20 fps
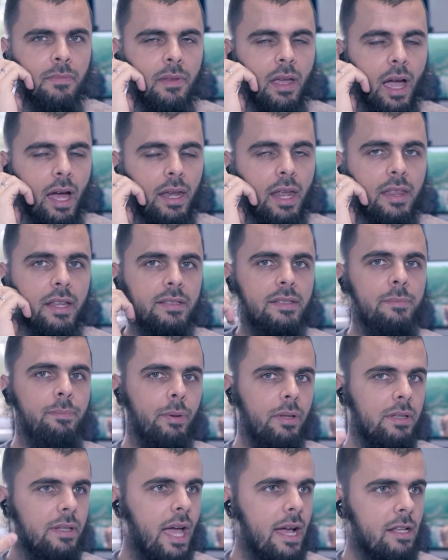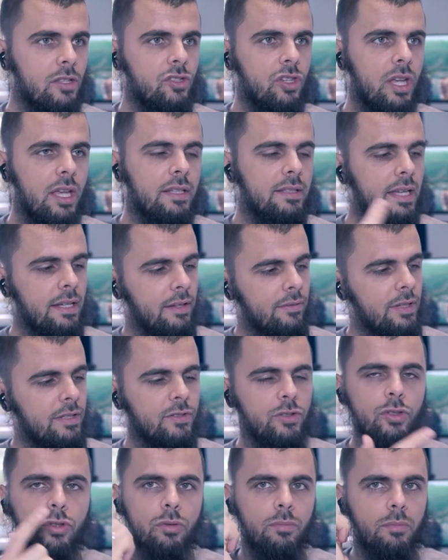Another simple touch is gonna
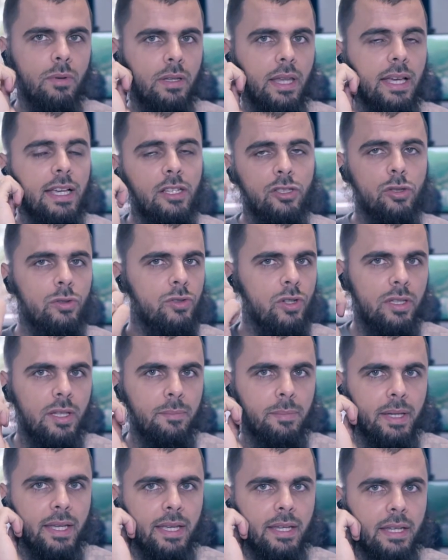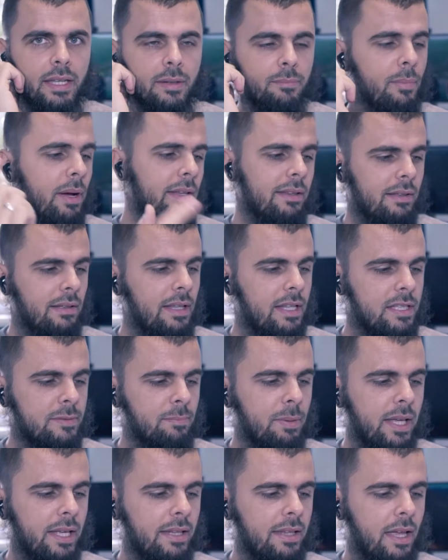resume, like I showed you at the beginning. But let's
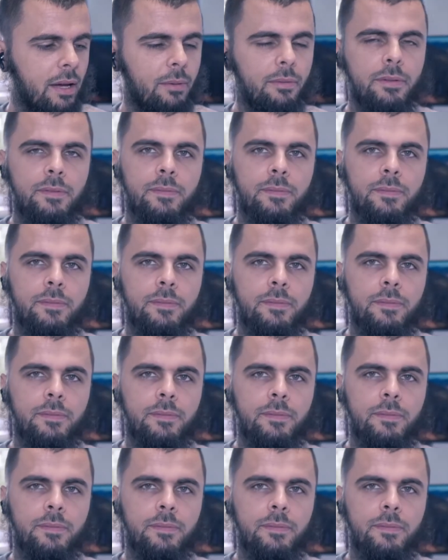play it now.